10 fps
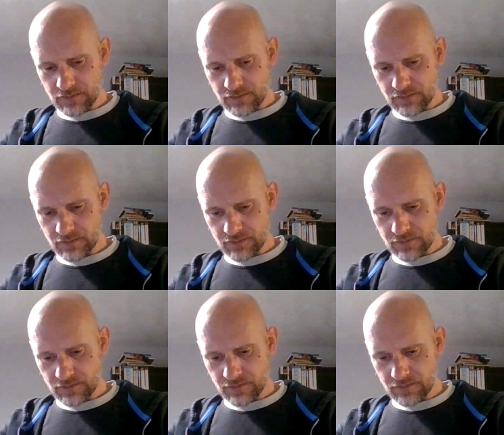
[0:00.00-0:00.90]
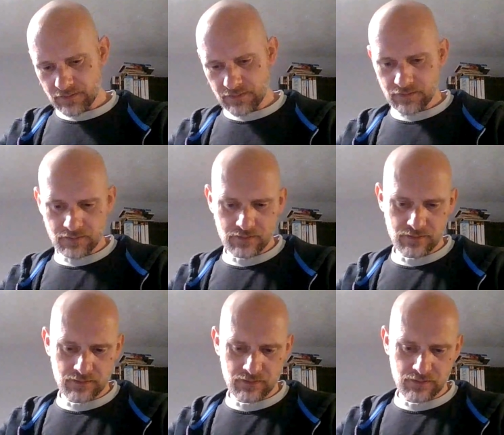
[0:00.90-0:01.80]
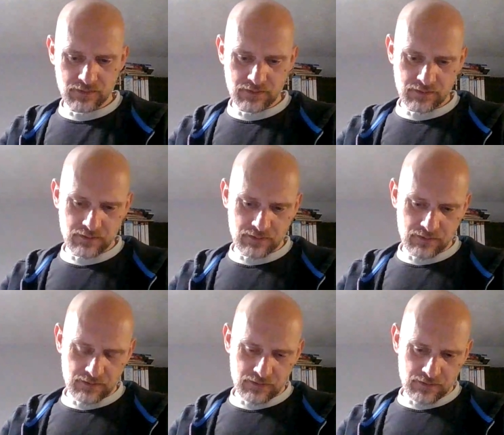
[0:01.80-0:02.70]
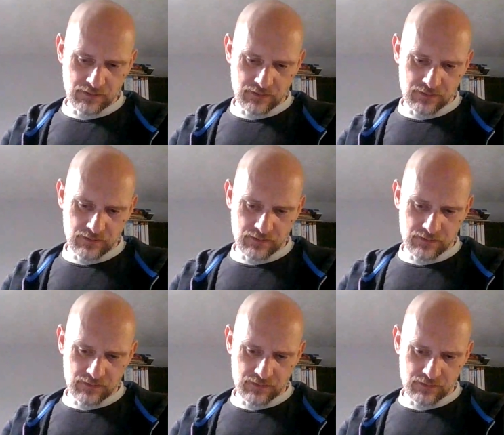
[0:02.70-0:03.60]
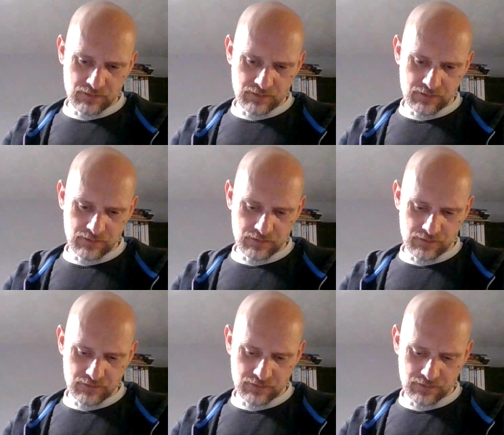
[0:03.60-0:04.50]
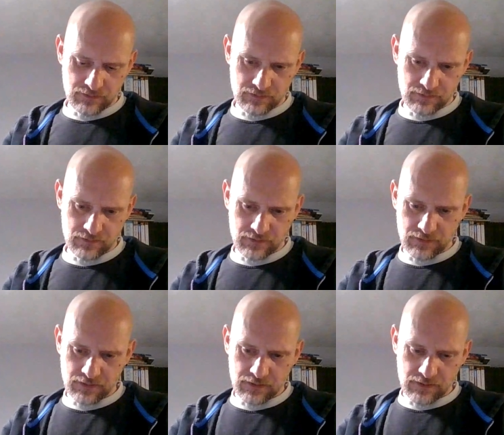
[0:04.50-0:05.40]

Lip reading: (no one is talking)